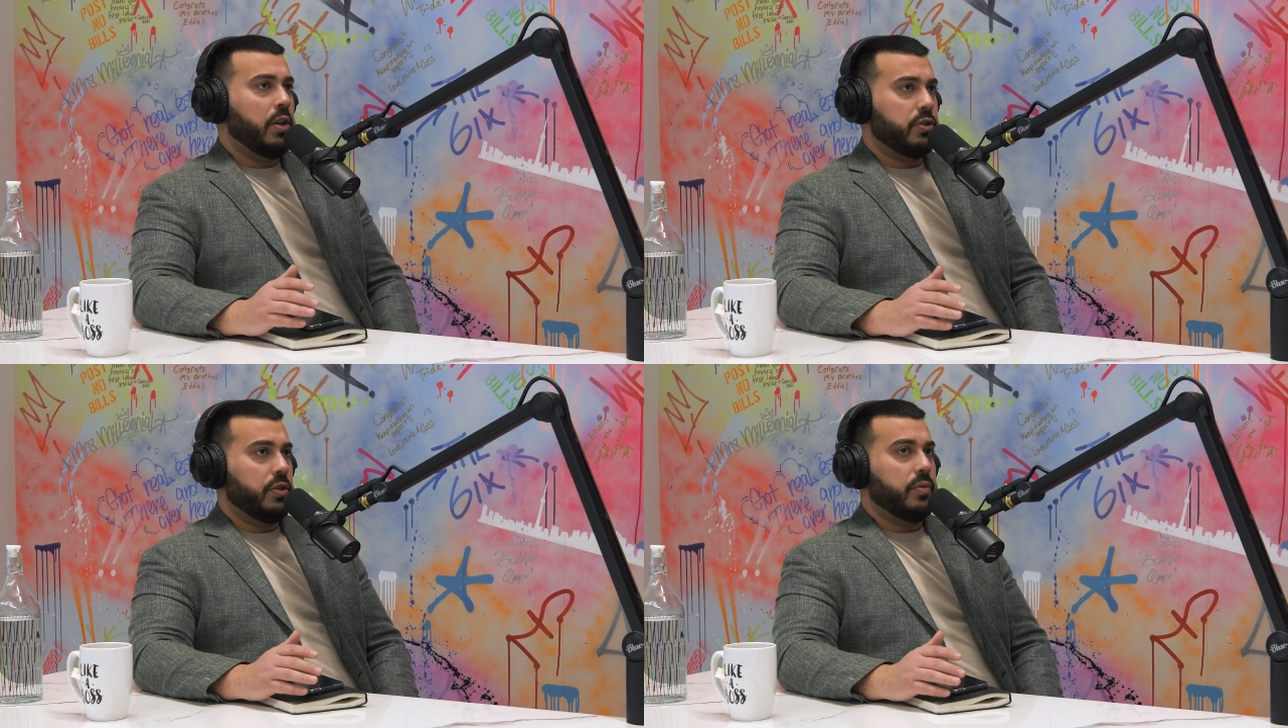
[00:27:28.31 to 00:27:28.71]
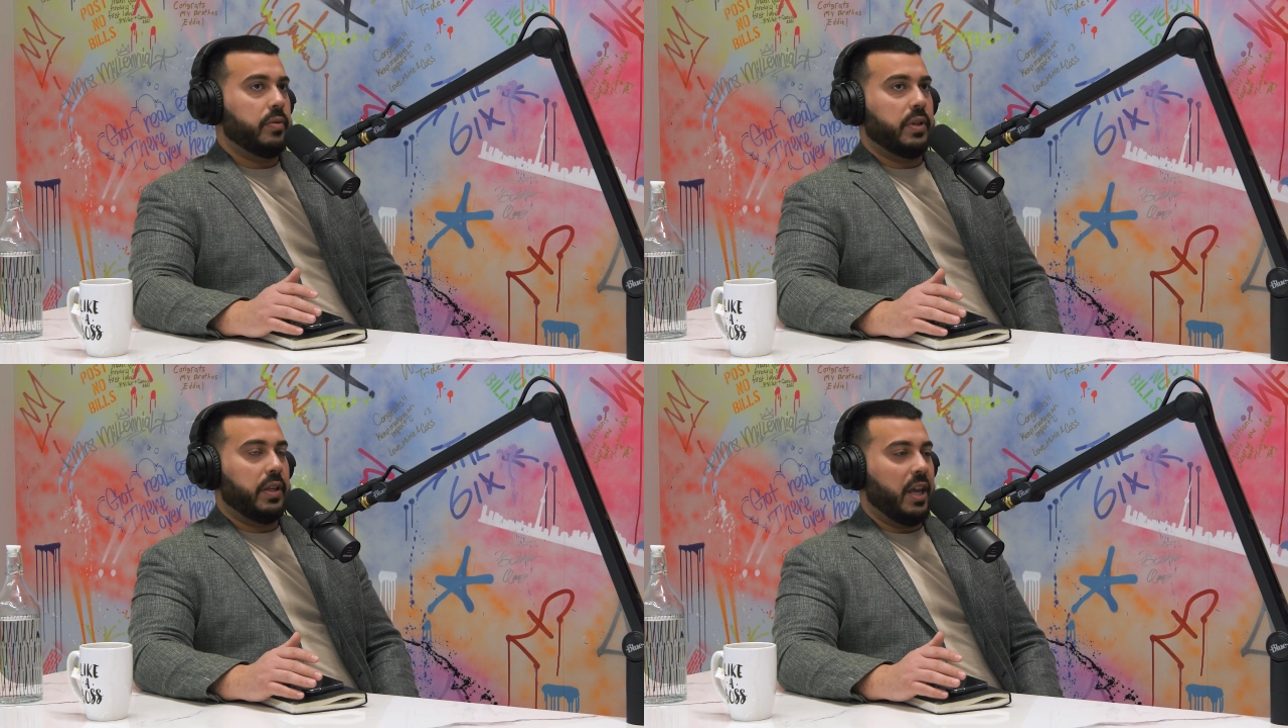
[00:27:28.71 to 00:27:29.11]

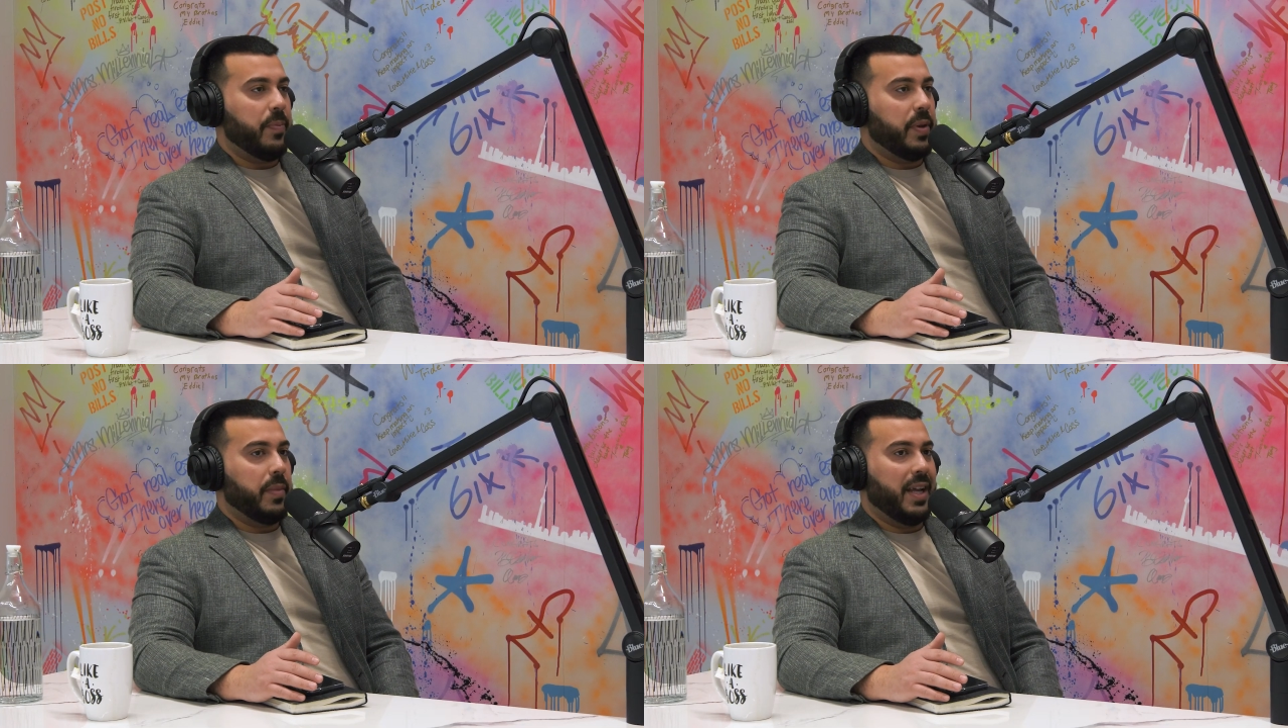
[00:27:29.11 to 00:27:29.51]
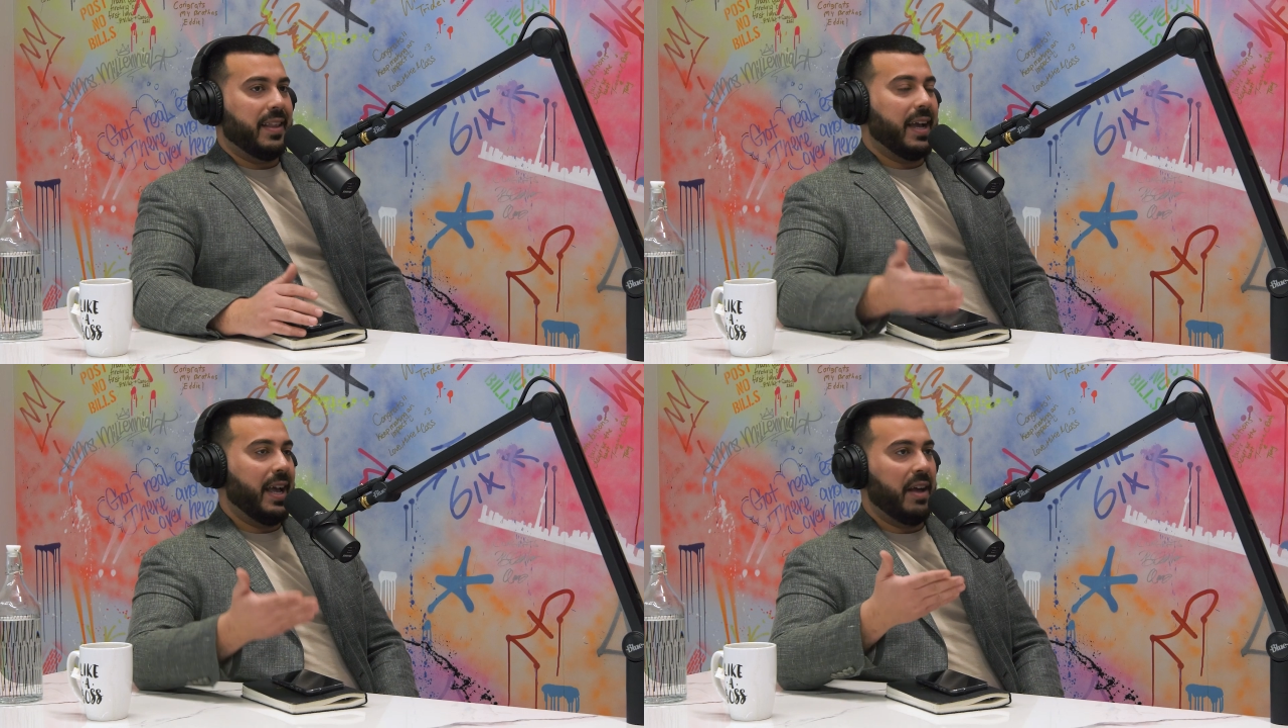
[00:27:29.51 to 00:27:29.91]
also keep in mind,
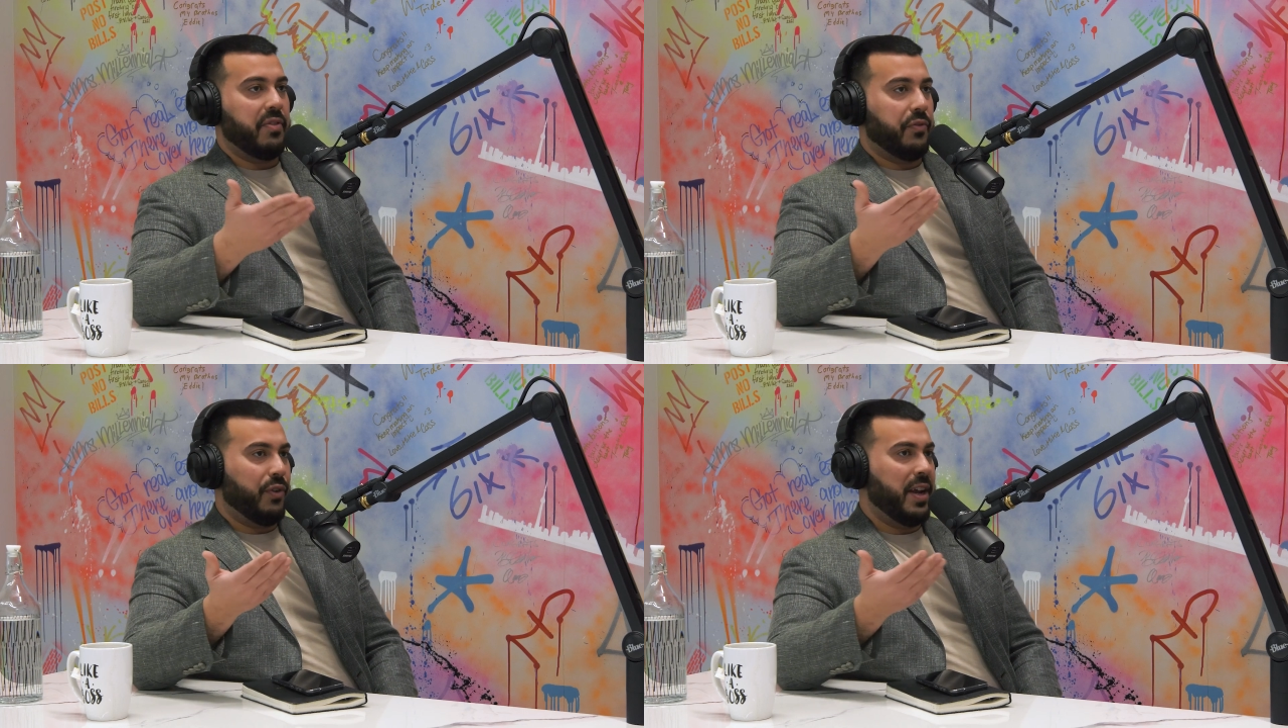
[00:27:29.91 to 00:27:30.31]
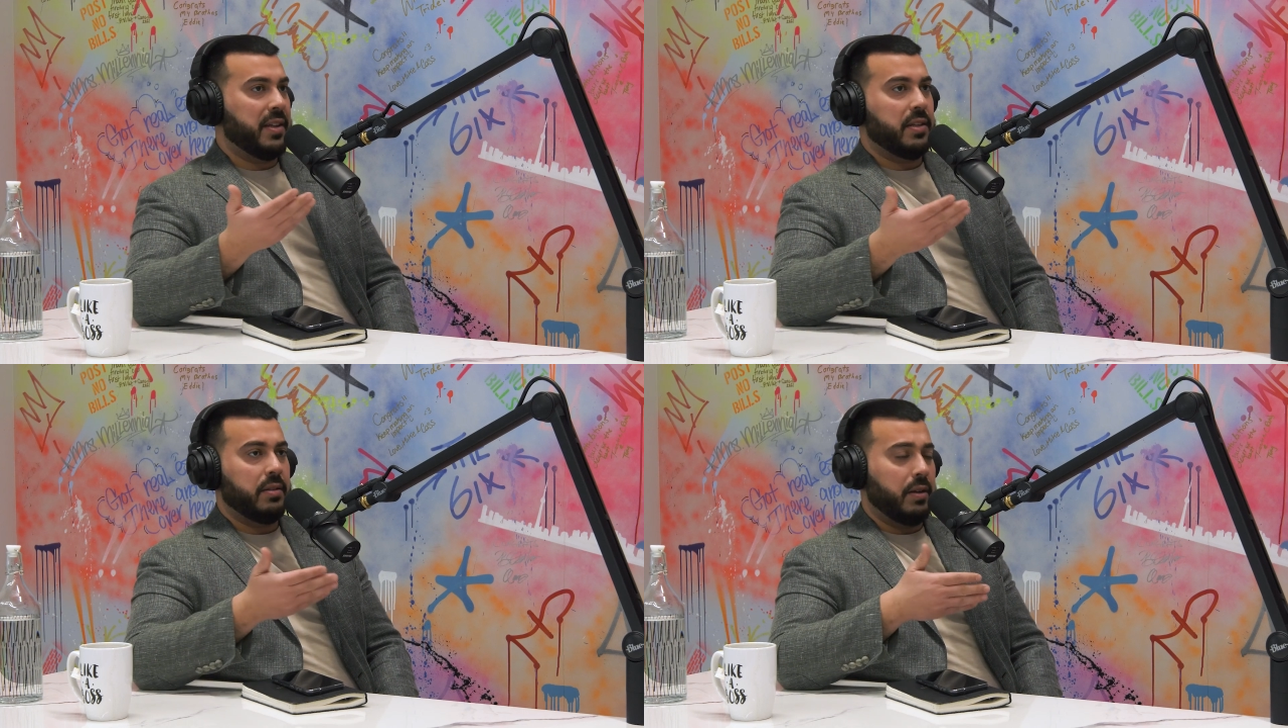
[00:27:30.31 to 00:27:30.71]
like I have a
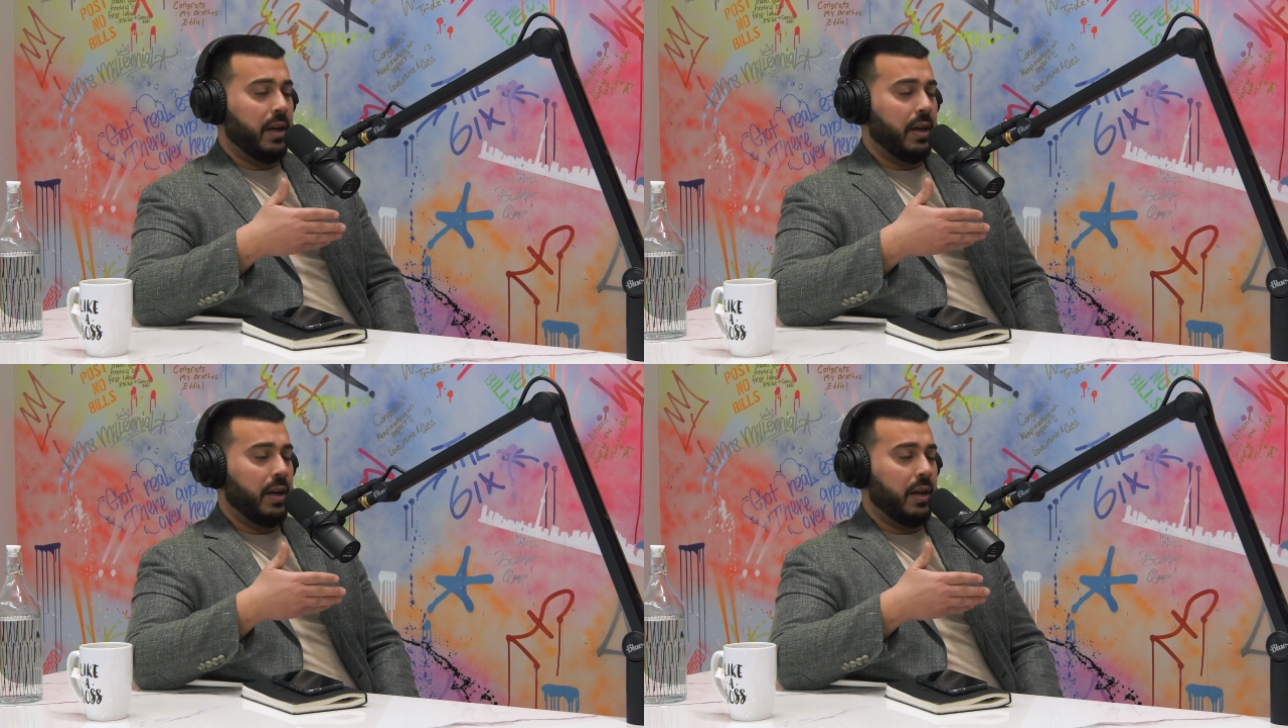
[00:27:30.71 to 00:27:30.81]
friend,